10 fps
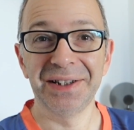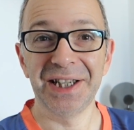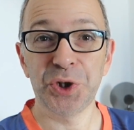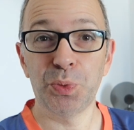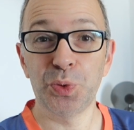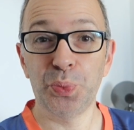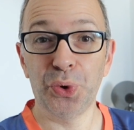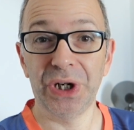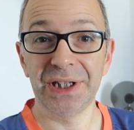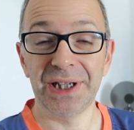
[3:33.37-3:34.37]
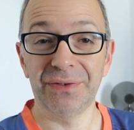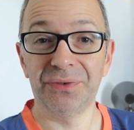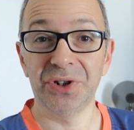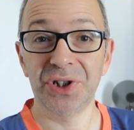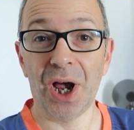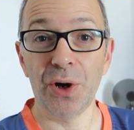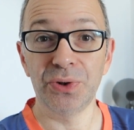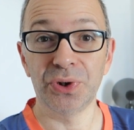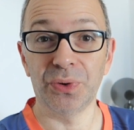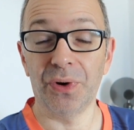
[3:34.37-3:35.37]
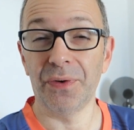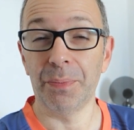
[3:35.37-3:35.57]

This was printing for a total of